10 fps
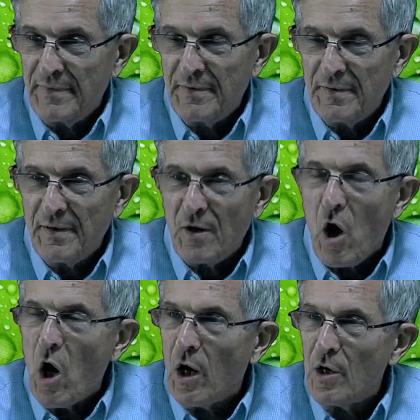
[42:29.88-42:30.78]
bad,
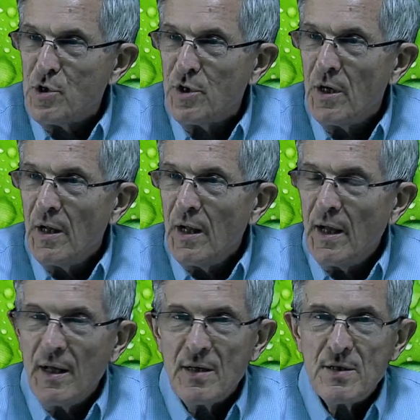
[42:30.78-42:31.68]
harsh
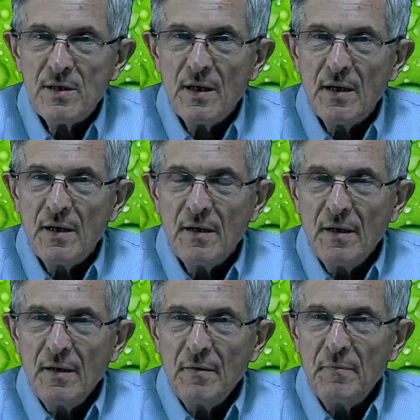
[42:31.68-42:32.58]
as
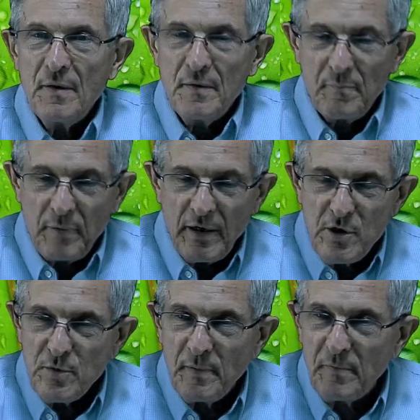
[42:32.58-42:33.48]
the
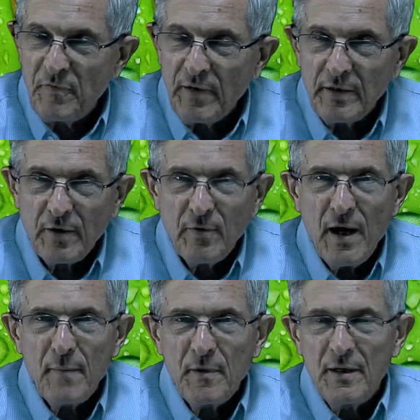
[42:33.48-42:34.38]
punishment fit the
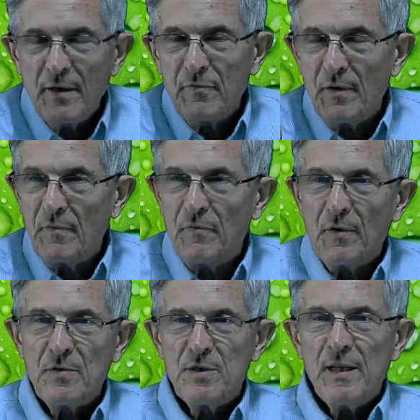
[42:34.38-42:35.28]
crime. But here
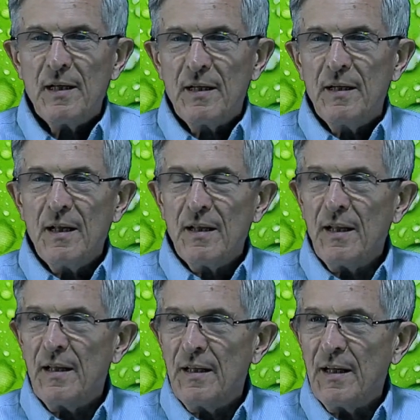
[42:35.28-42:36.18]
for stealing,
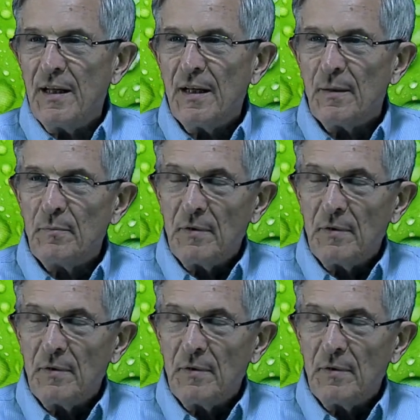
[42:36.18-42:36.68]
they kill him.